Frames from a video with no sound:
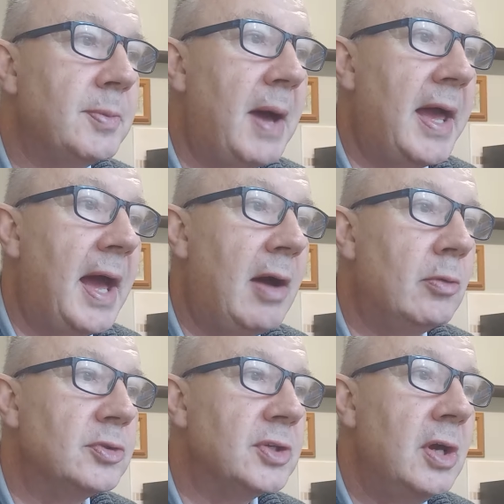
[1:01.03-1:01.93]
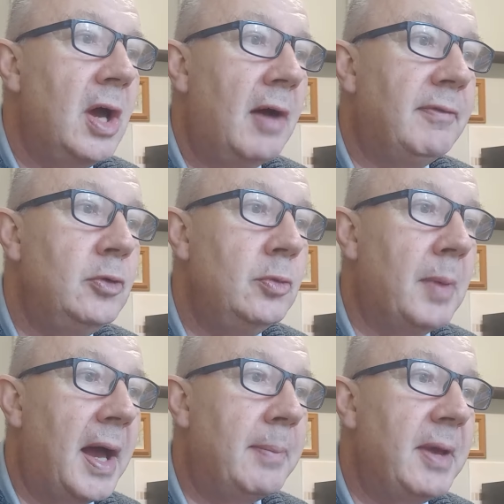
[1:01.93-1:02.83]
to my house, of whom
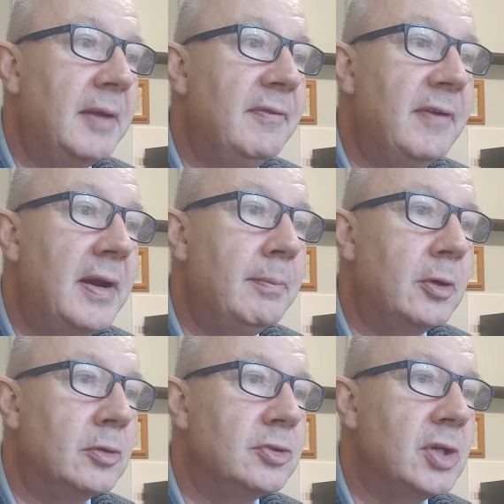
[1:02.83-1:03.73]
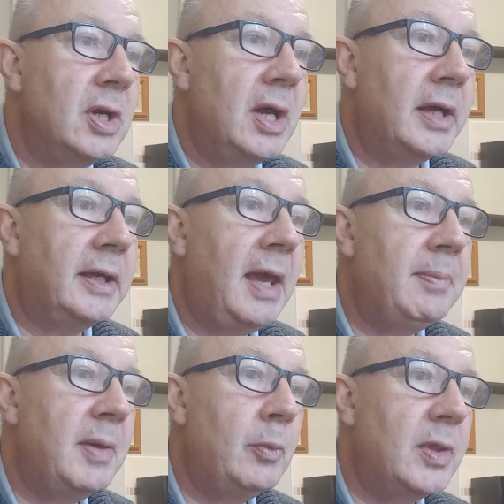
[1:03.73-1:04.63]
I made very much, and kept
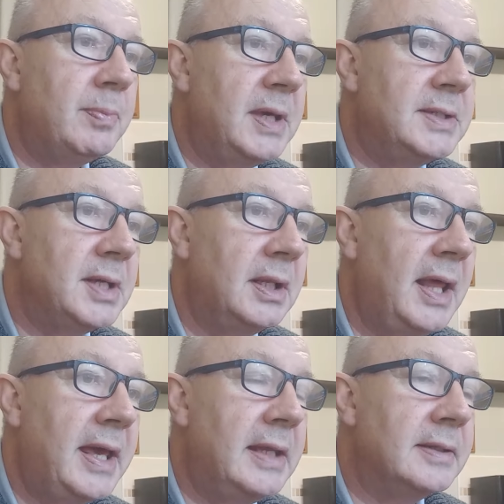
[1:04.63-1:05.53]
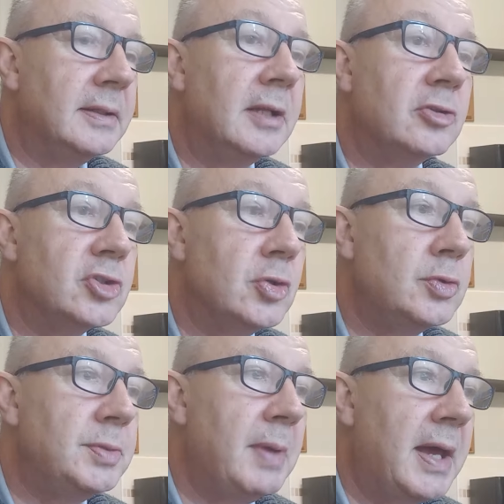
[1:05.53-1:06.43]
them with me till late, and so
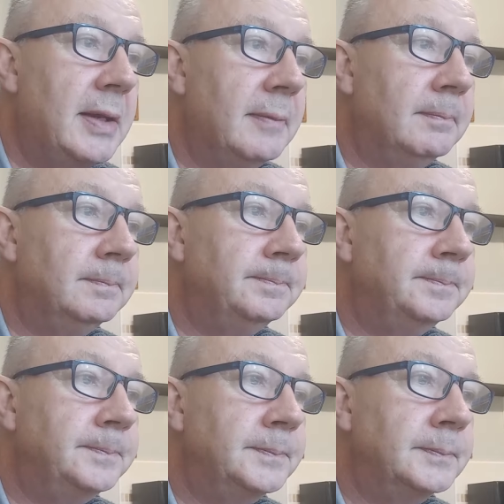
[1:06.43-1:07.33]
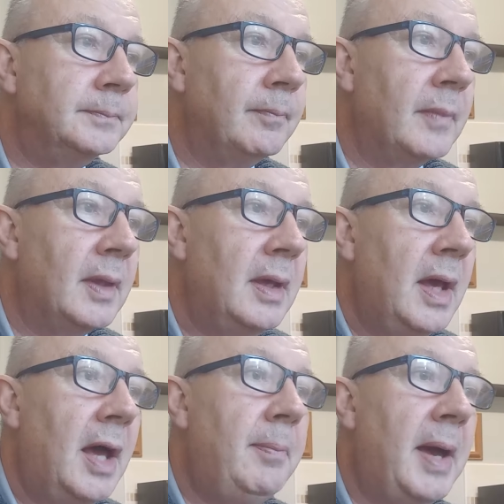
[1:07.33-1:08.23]
to bed.
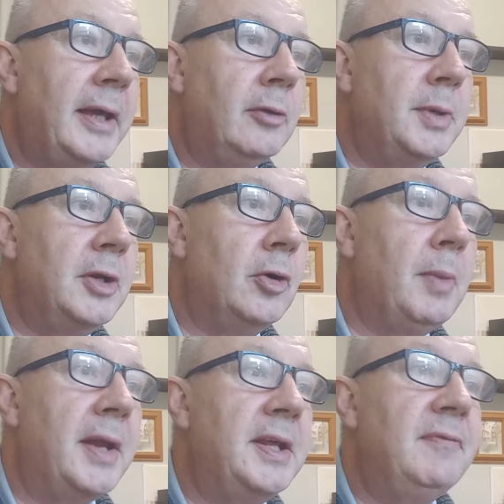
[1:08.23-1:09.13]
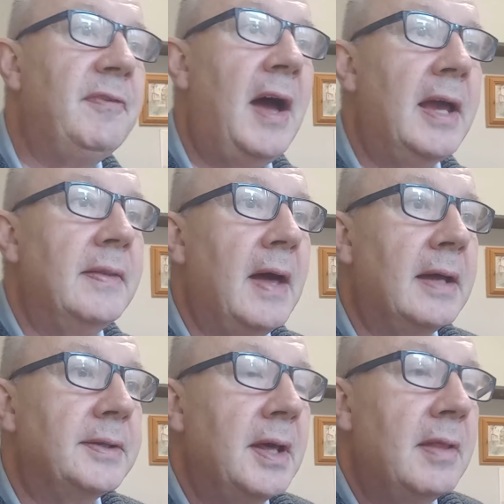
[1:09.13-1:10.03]
At my coming home I did find
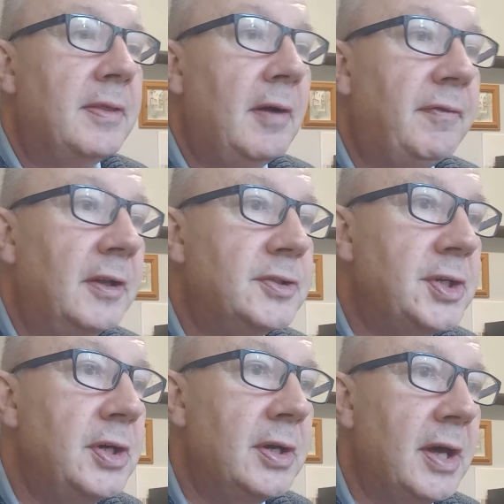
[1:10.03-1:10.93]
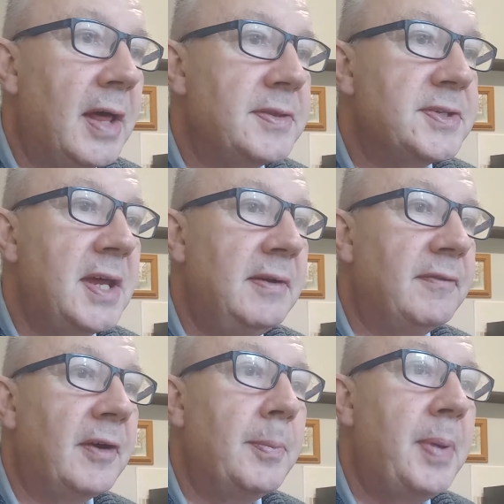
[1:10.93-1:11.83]
that Theophila Turner hath sent
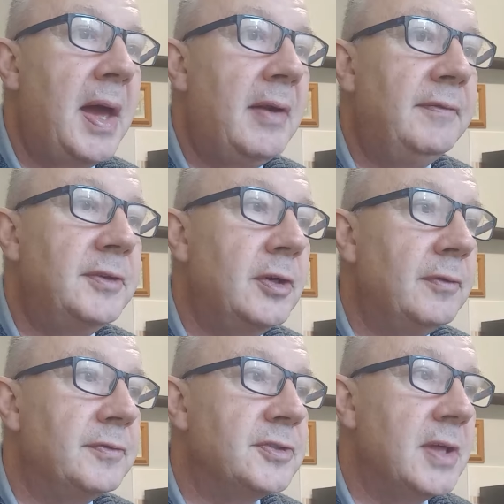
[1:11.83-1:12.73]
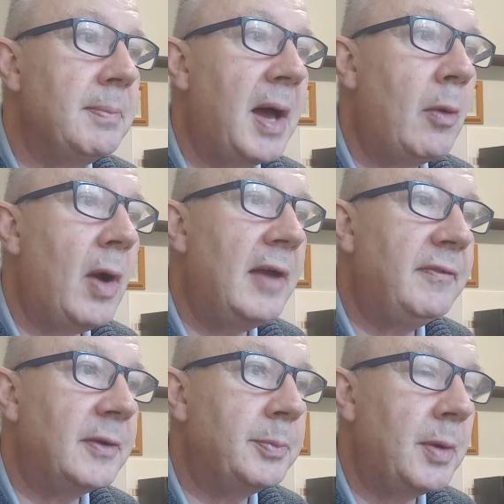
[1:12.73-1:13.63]
for a pair of doves that my wife
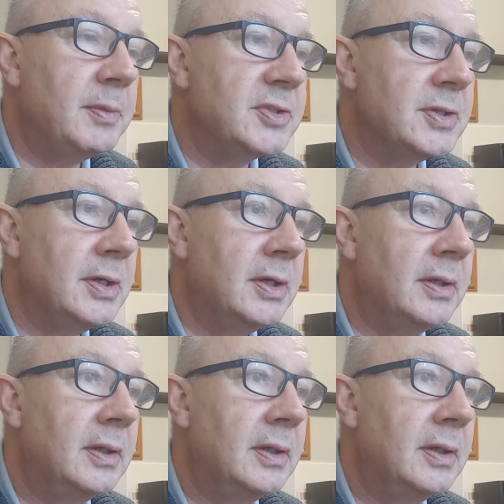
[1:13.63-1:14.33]
had promised her,